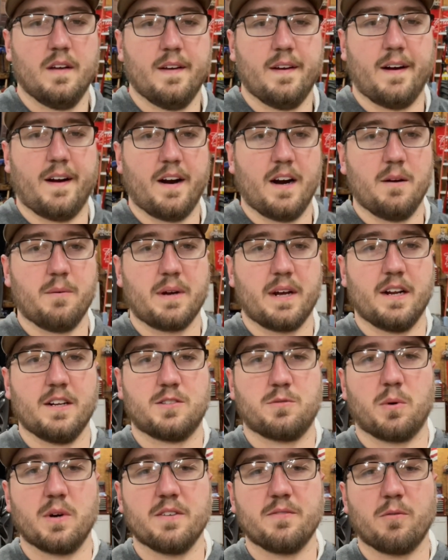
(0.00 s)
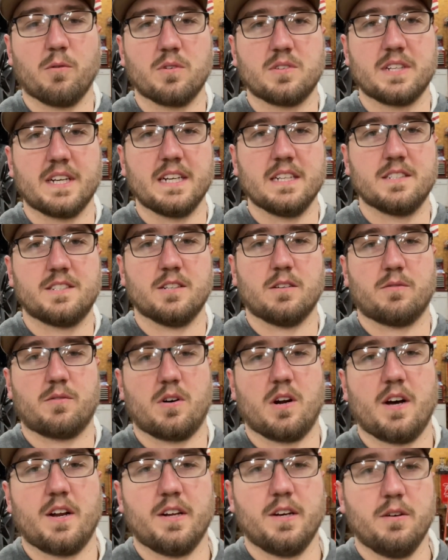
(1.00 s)
All right, we got a 2014
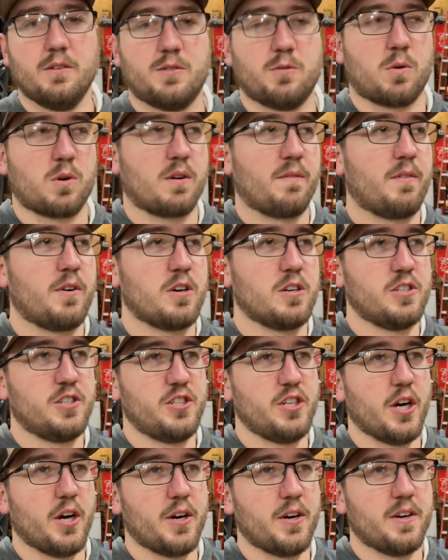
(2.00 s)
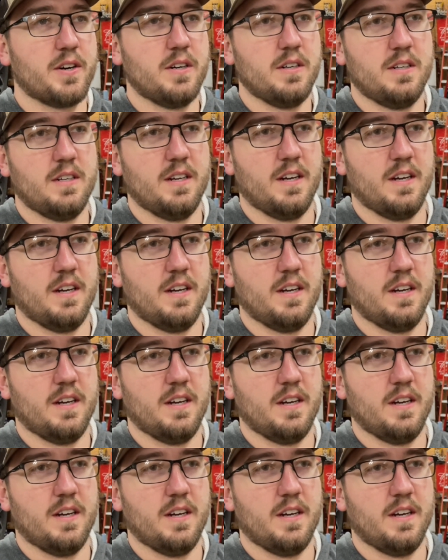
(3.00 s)
Silverado torque converter shudder